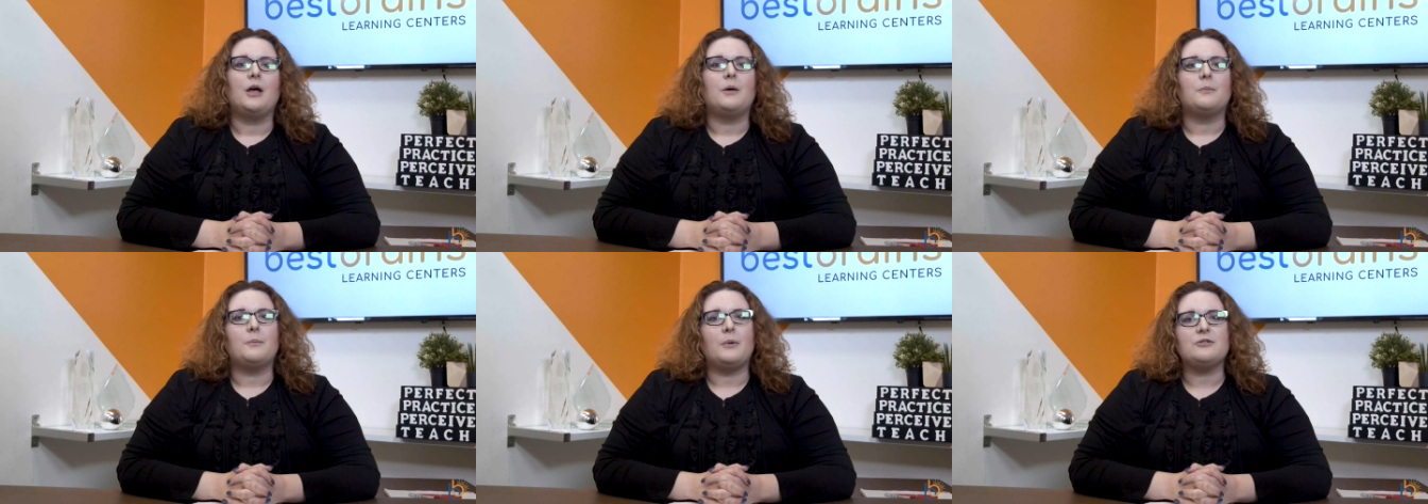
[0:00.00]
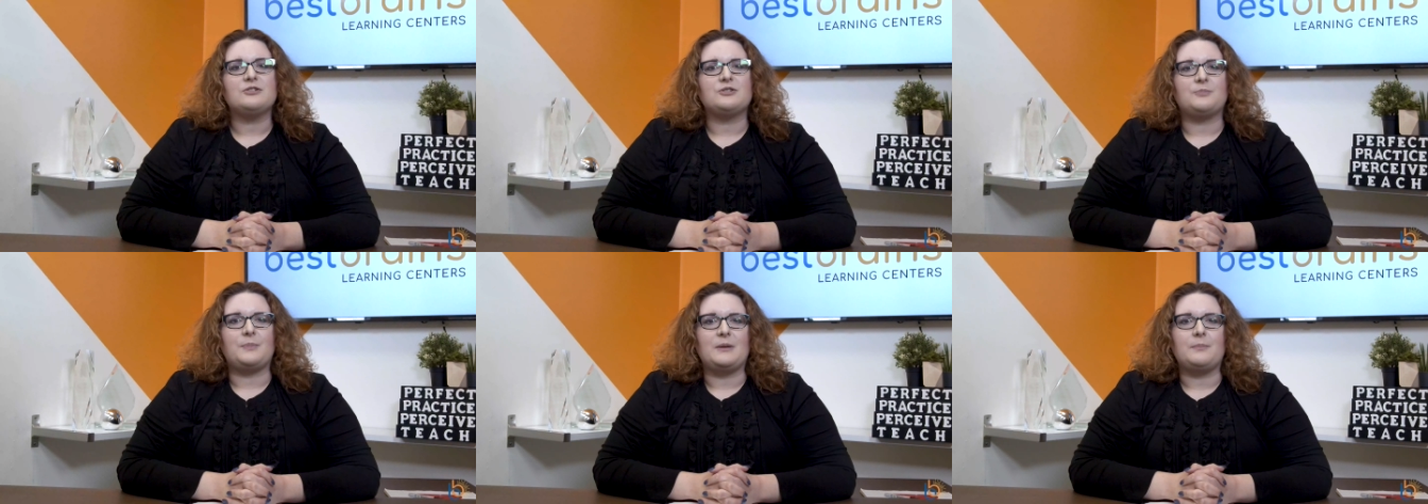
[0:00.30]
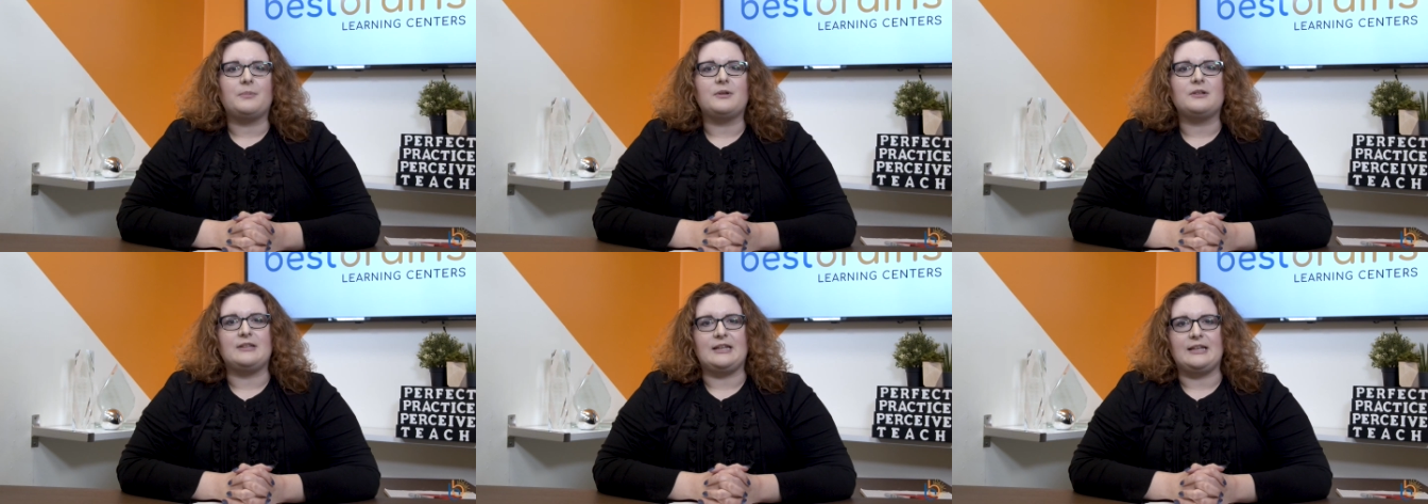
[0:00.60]
Most
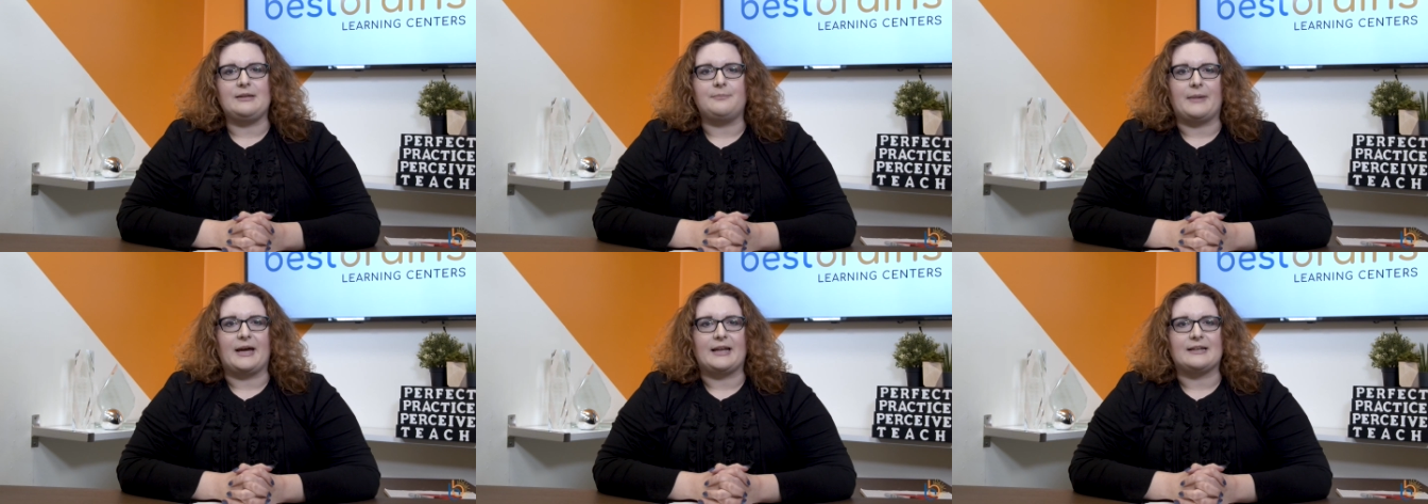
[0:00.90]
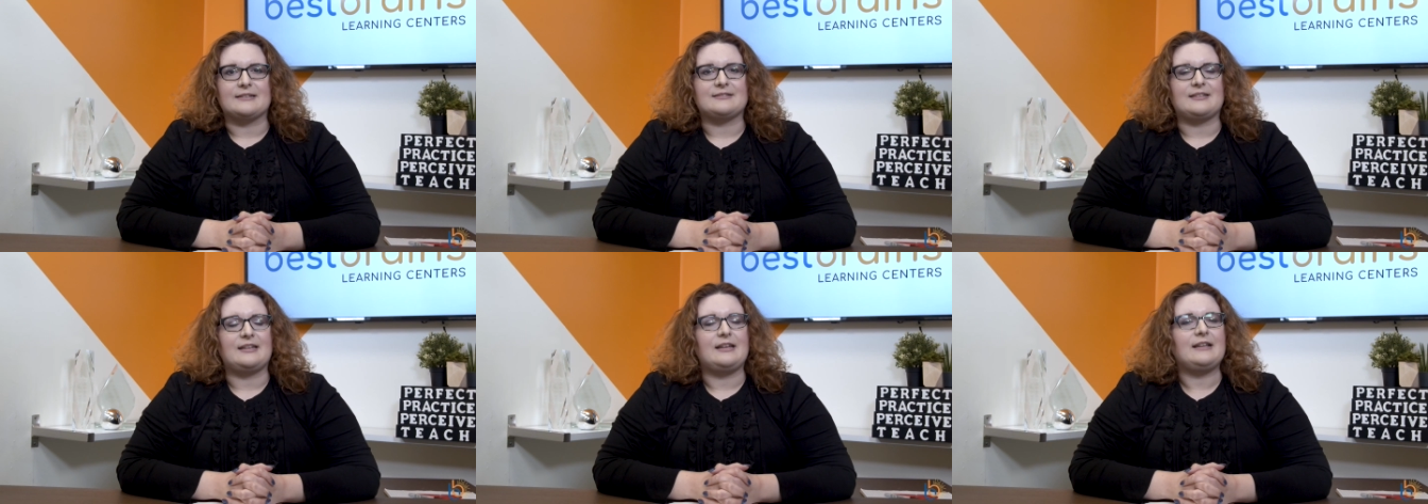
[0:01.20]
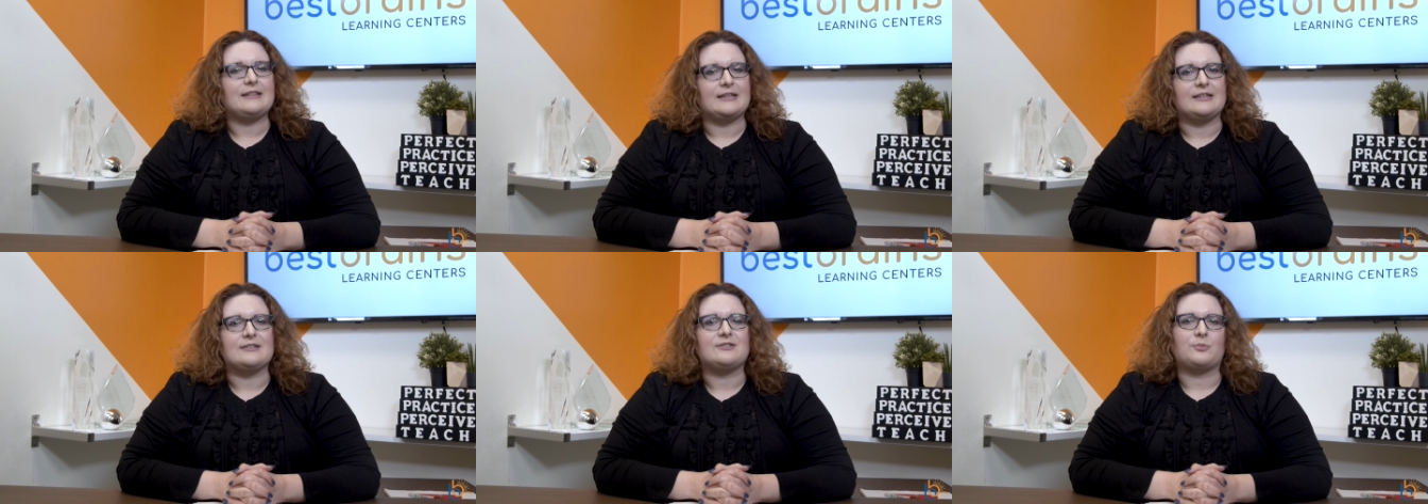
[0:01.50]
people need medicine
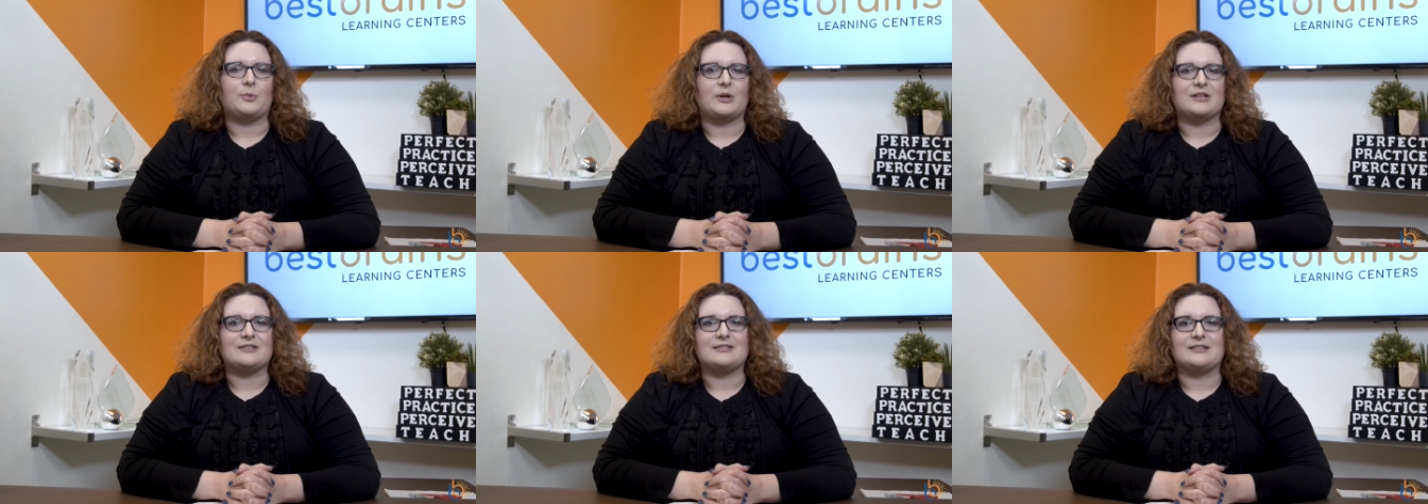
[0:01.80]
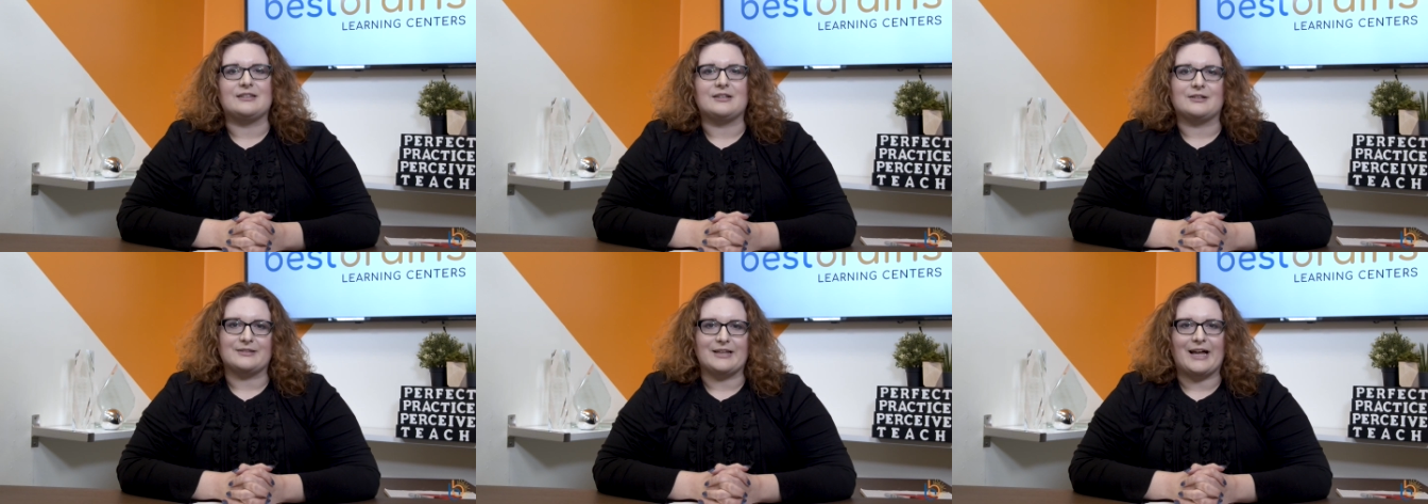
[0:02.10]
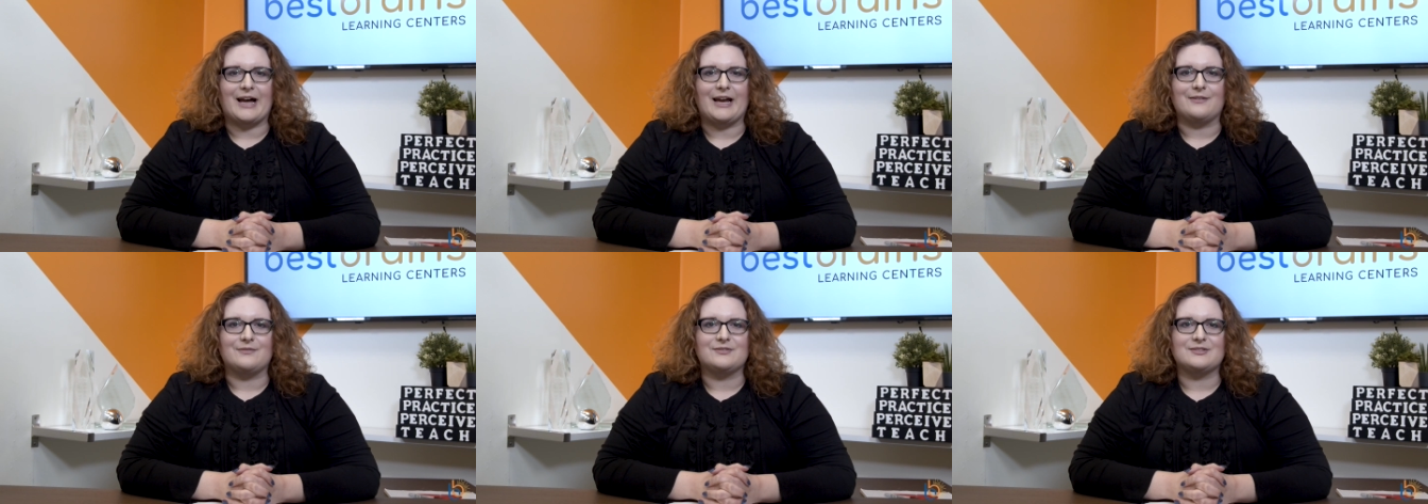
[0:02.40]
at least once in their
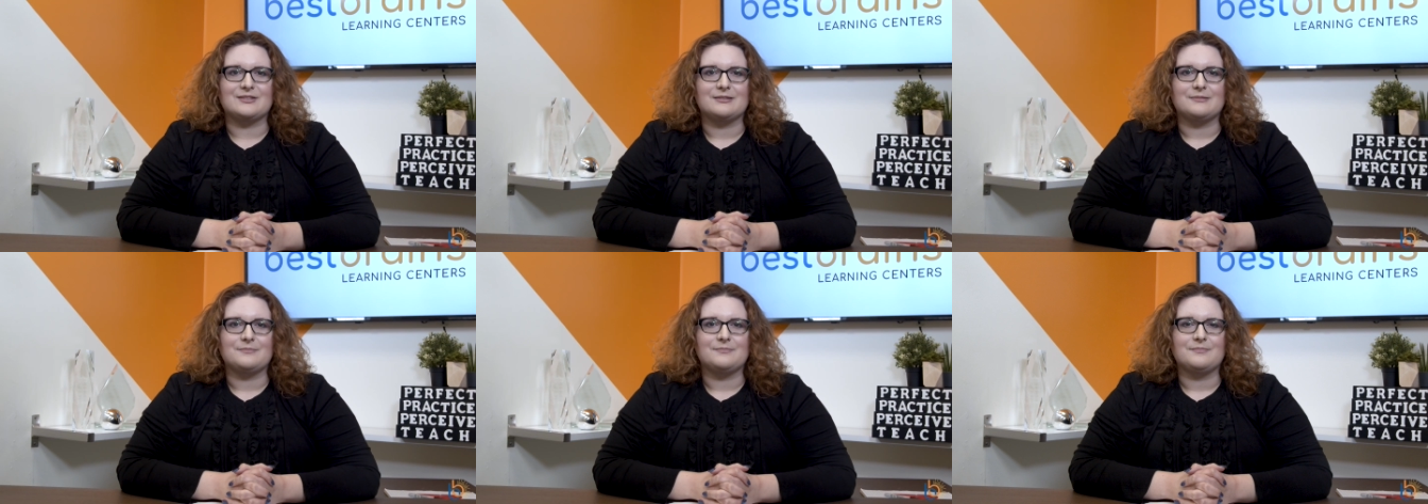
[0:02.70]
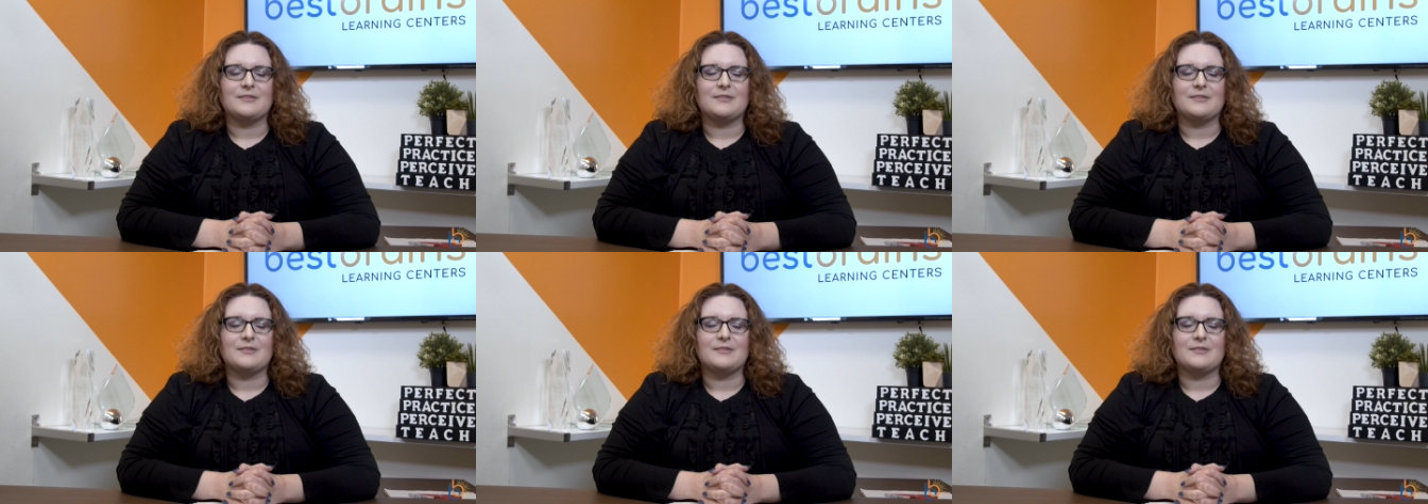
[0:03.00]
lives.